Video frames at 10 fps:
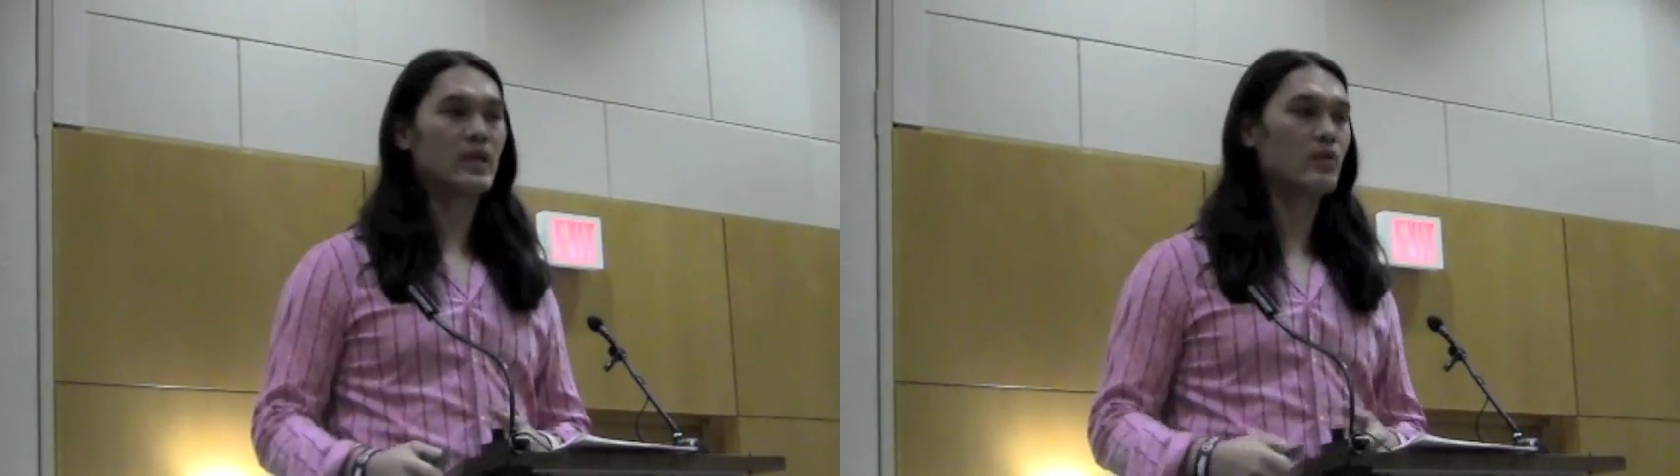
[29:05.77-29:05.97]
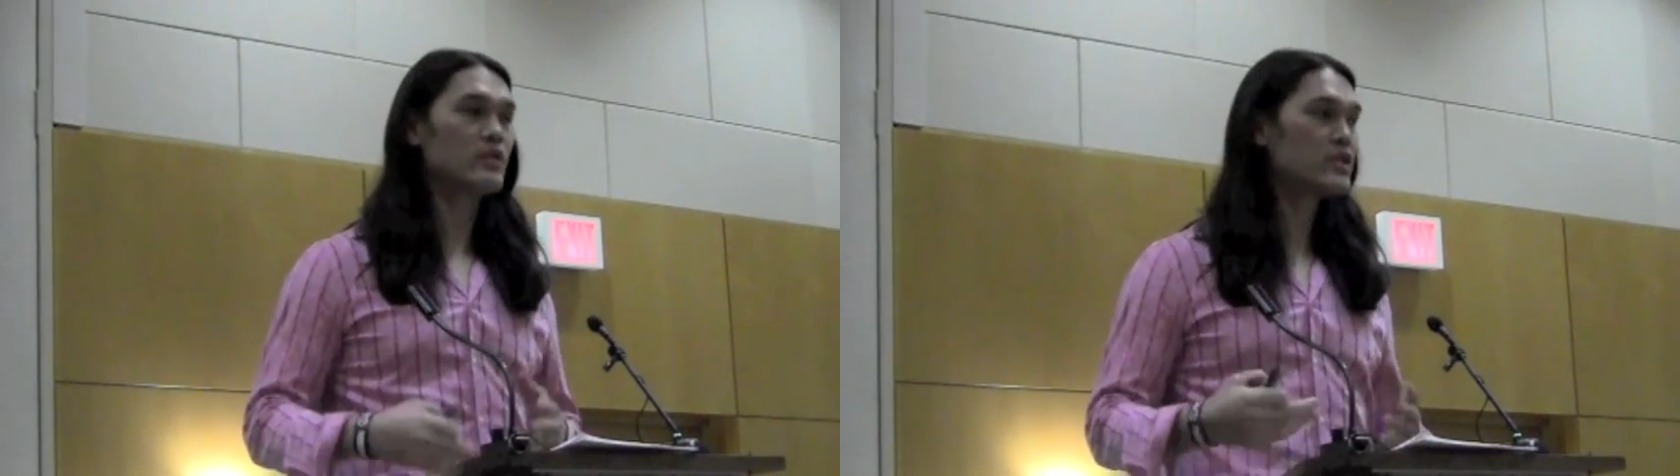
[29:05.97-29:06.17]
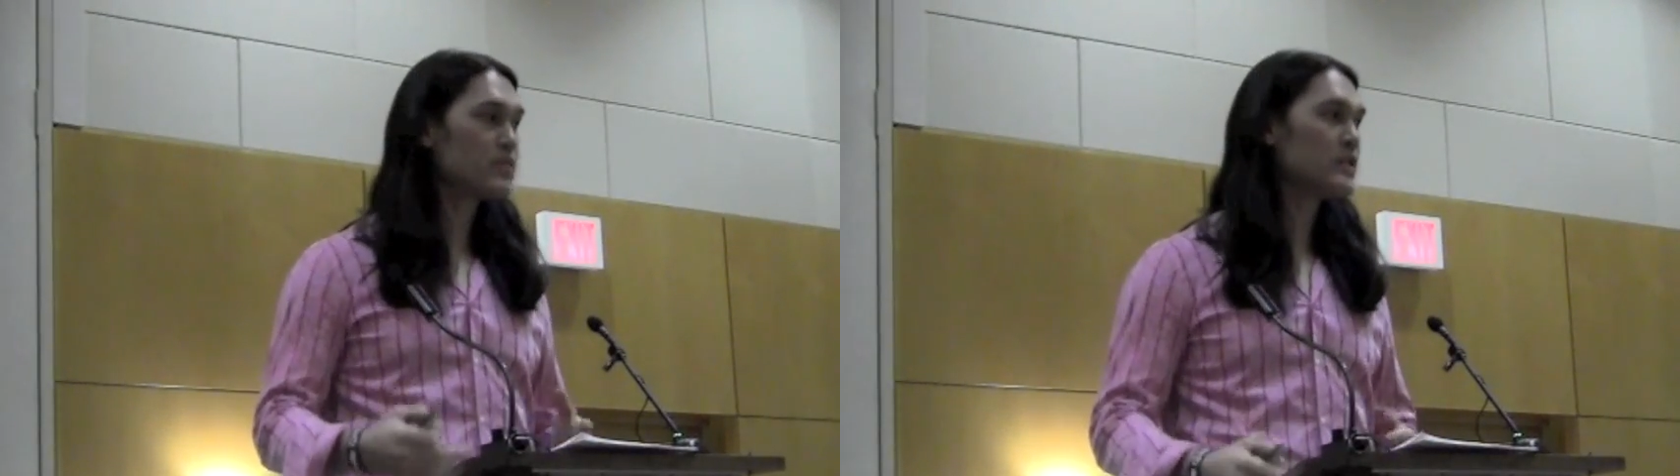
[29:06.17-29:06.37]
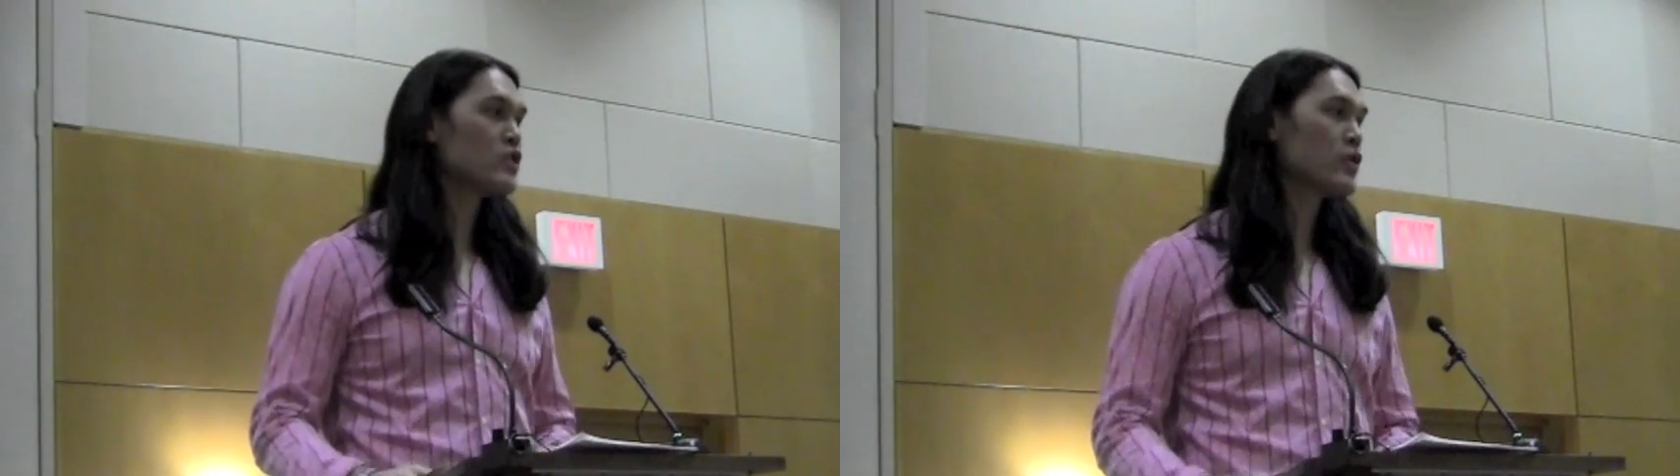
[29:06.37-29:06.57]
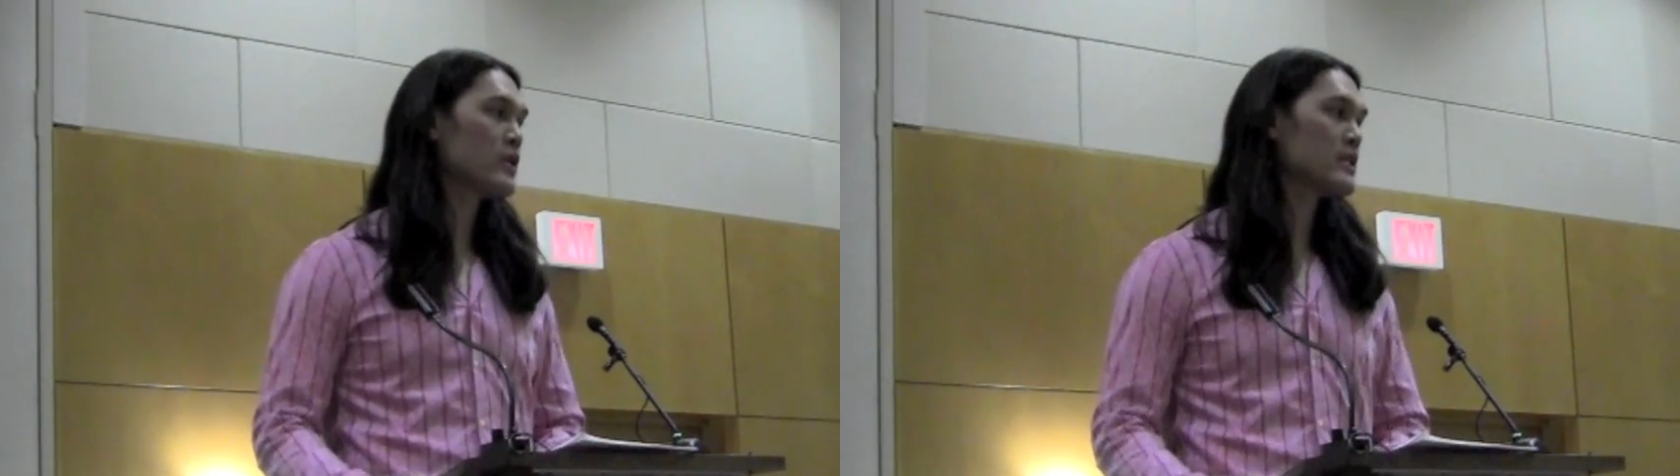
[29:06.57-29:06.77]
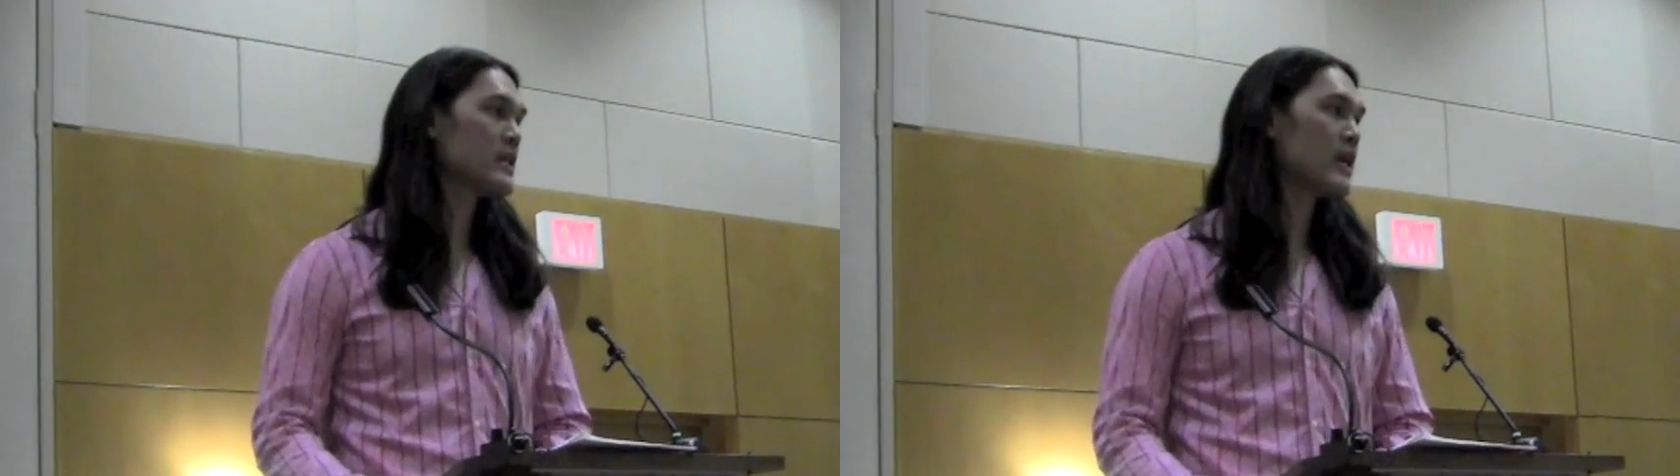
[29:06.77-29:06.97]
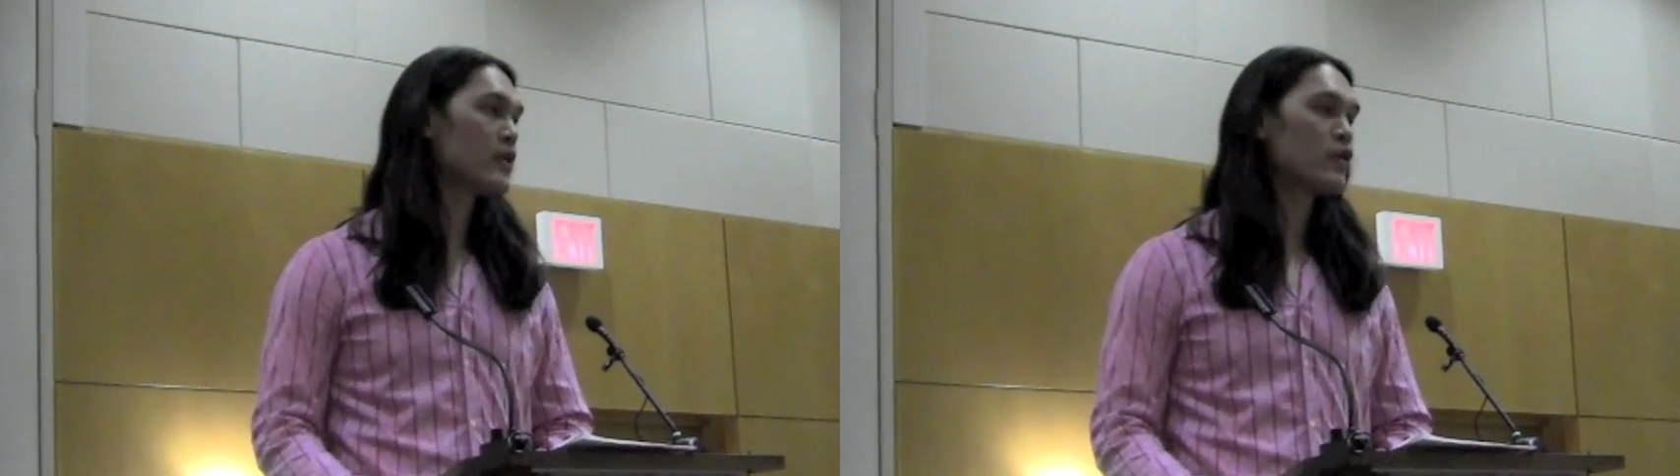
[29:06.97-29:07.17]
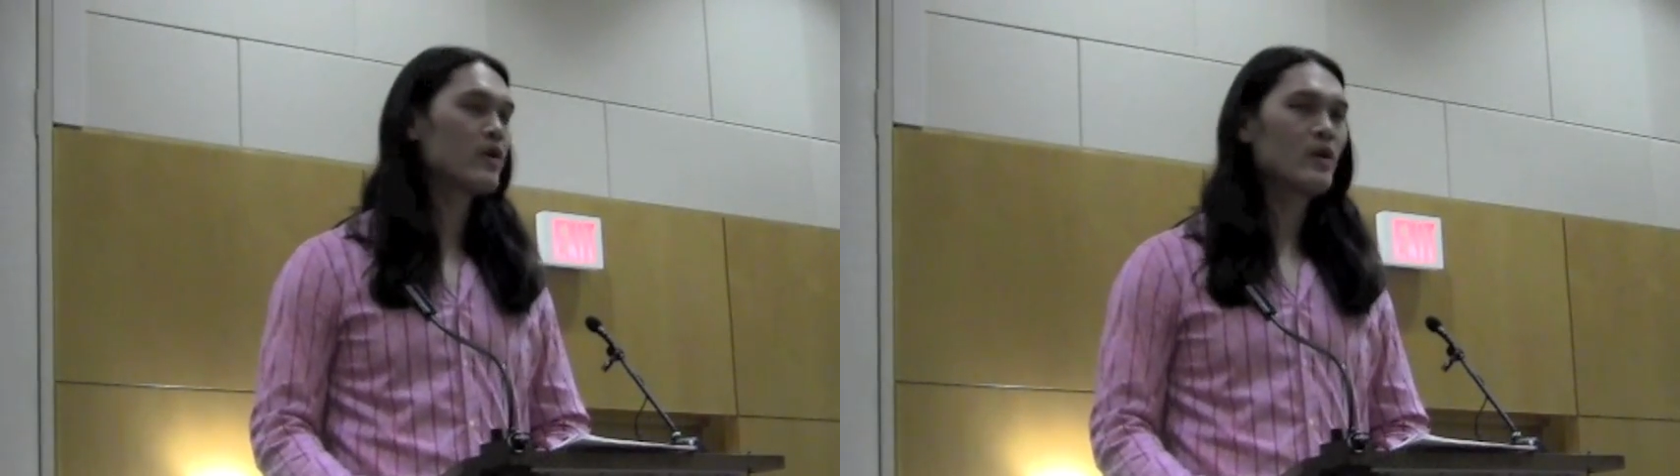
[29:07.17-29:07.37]
and we should be joining
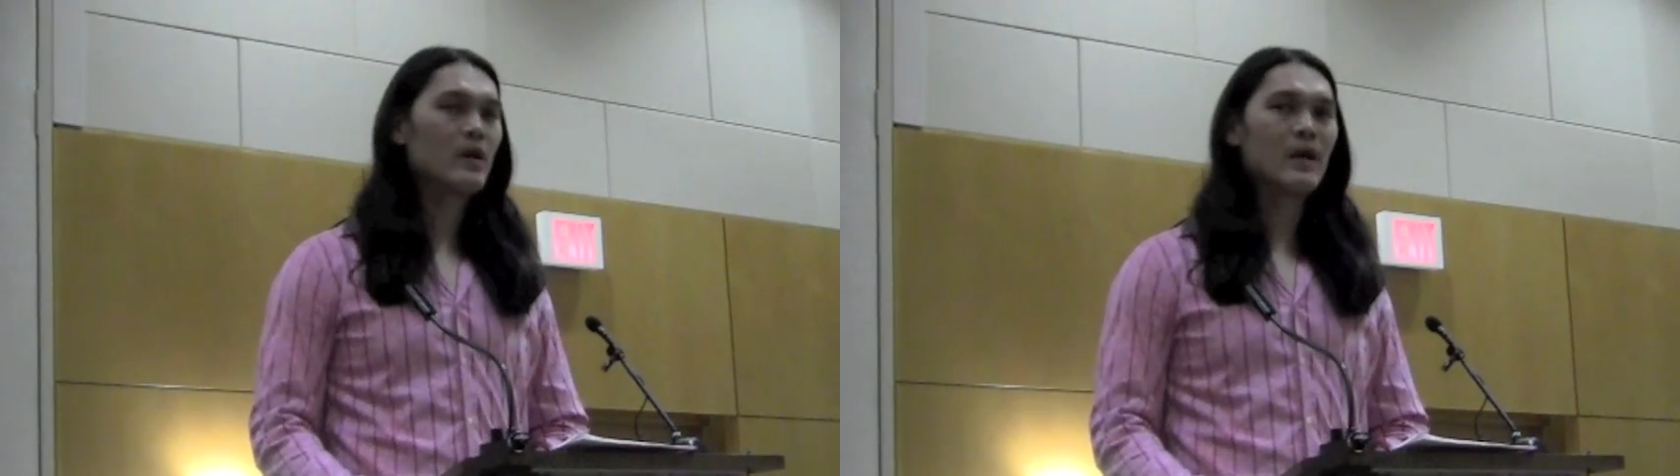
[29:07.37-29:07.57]
together.